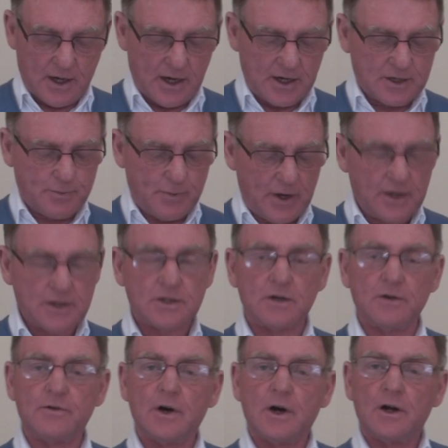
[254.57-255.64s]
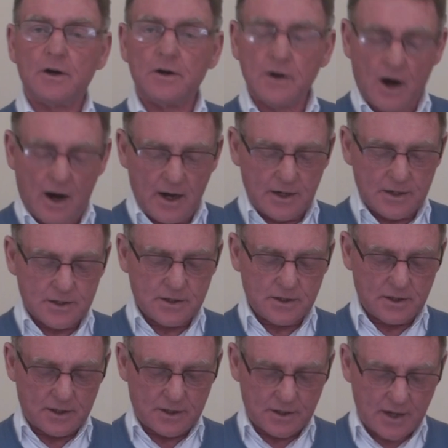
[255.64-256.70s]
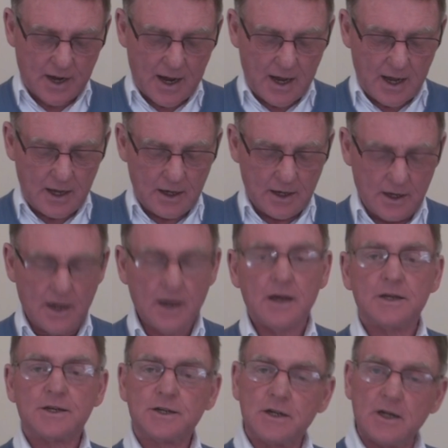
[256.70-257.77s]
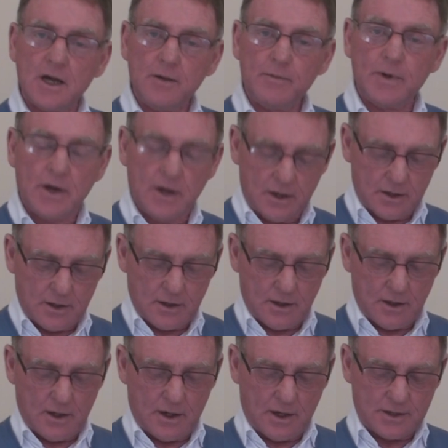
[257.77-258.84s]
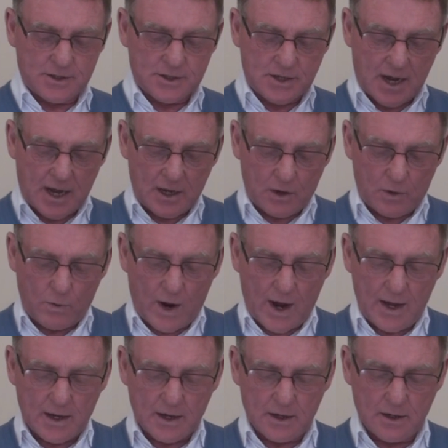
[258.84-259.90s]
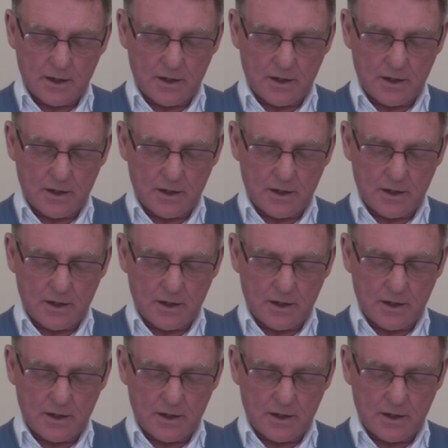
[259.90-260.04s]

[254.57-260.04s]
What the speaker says: It speaks of night and day, sleeping and staying awake,